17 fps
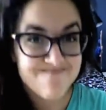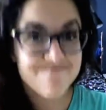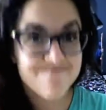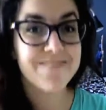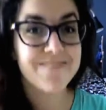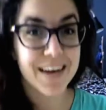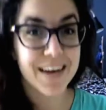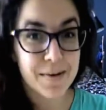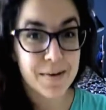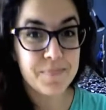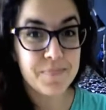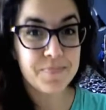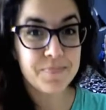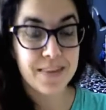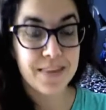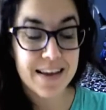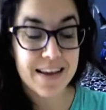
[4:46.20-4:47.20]
Yeah.
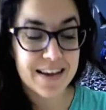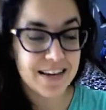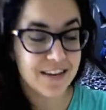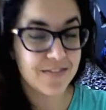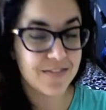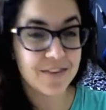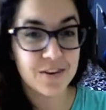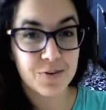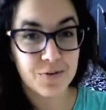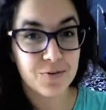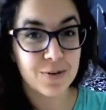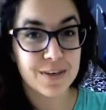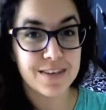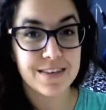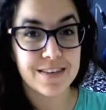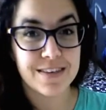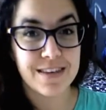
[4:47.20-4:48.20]
Individual
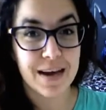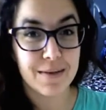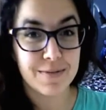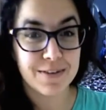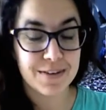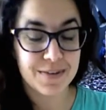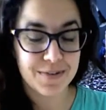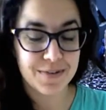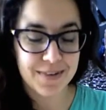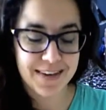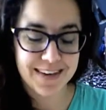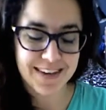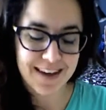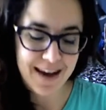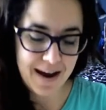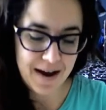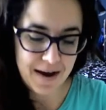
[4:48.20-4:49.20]
voices, absolutely.
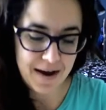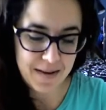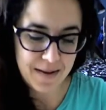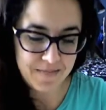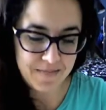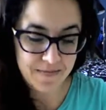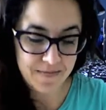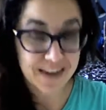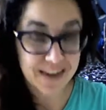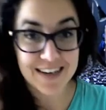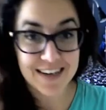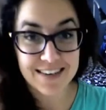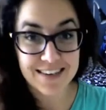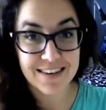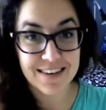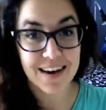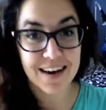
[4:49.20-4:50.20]

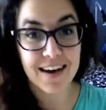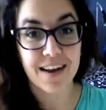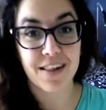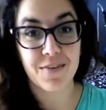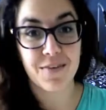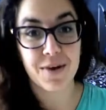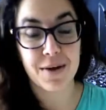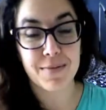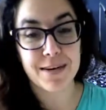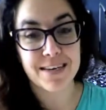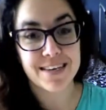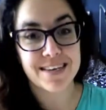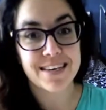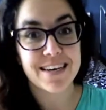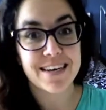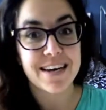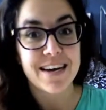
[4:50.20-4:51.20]
Fantastic. I highly recommend
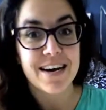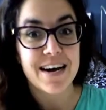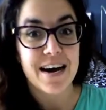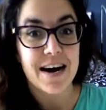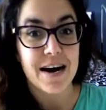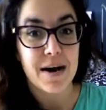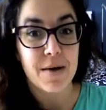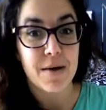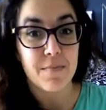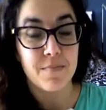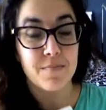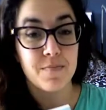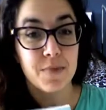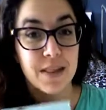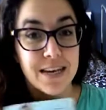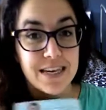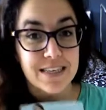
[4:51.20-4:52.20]
it.
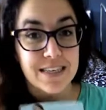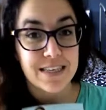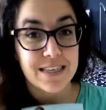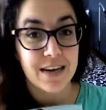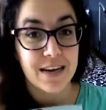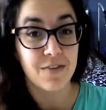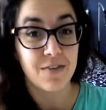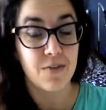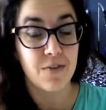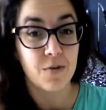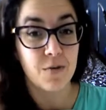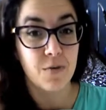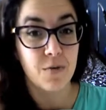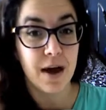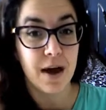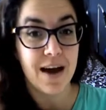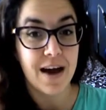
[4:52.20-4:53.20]
But like I said, if you
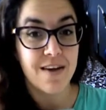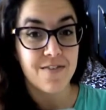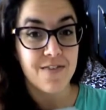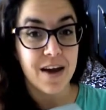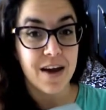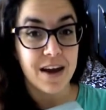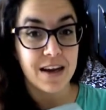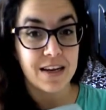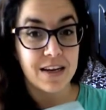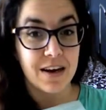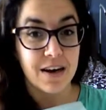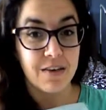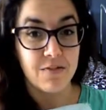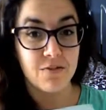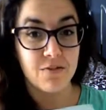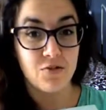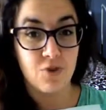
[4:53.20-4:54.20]
have any kind
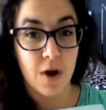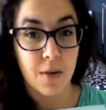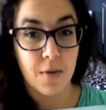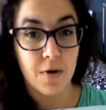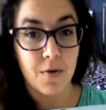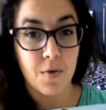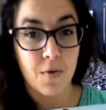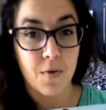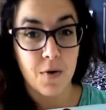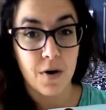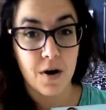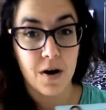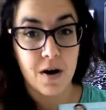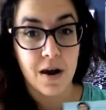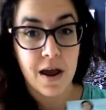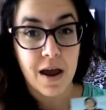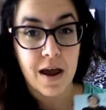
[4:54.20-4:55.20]
of trauma
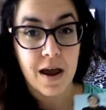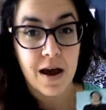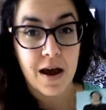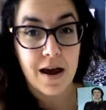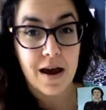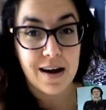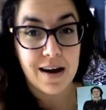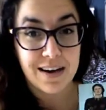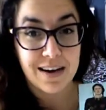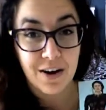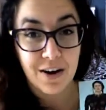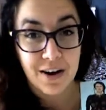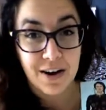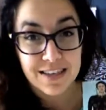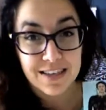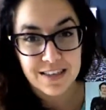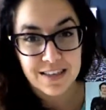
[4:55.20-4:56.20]
or are
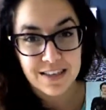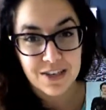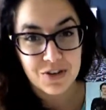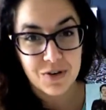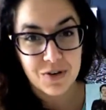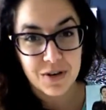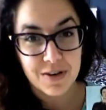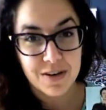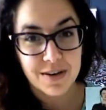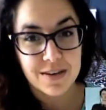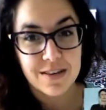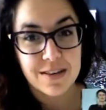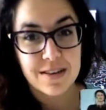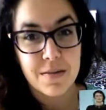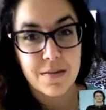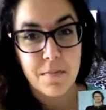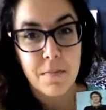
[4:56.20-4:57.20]
easily triggered,
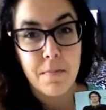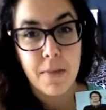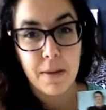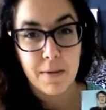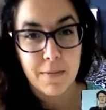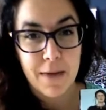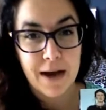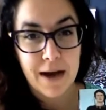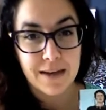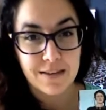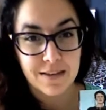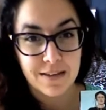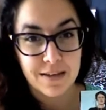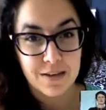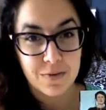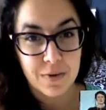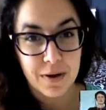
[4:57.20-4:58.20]
maybe pass on
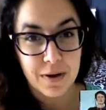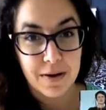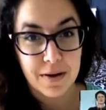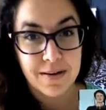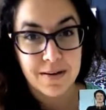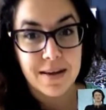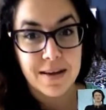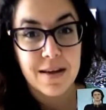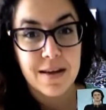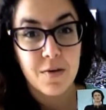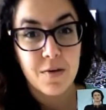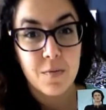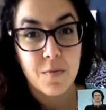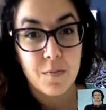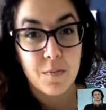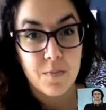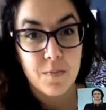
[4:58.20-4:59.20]
this one.
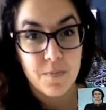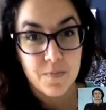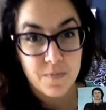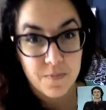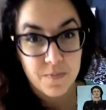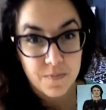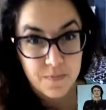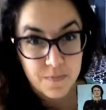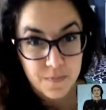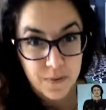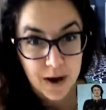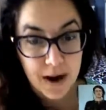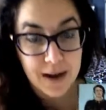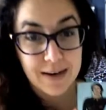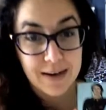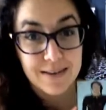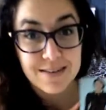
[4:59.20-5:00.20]

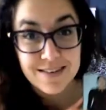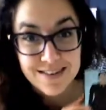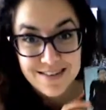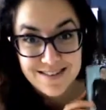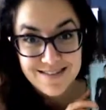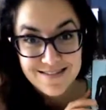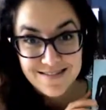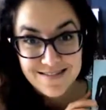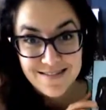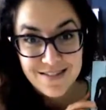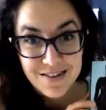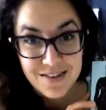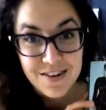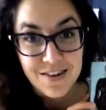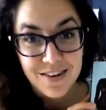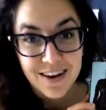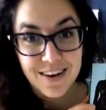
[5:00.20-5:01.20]
But
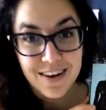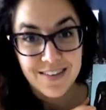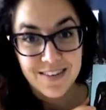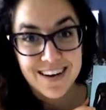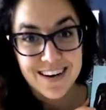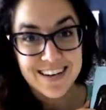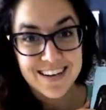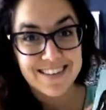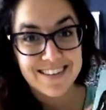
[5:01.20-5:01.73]
you gotta read it.